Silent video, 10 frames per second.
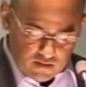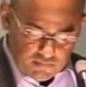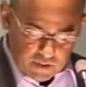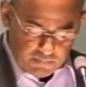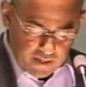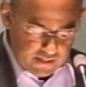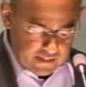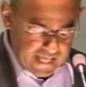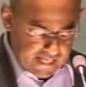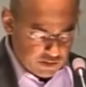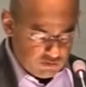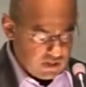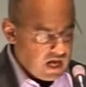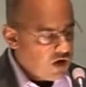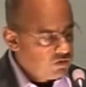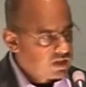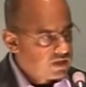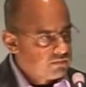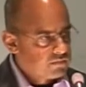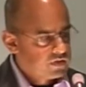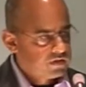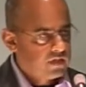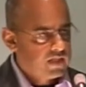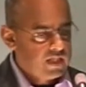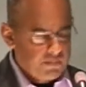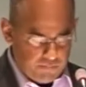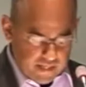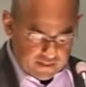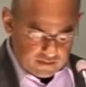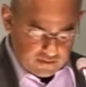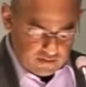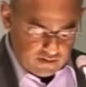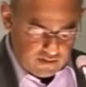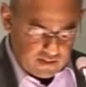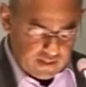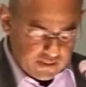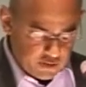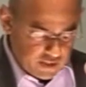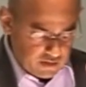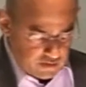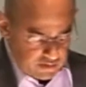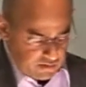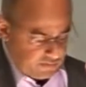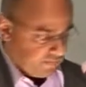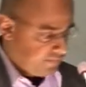but by the actual outcomes and impacts it engenders.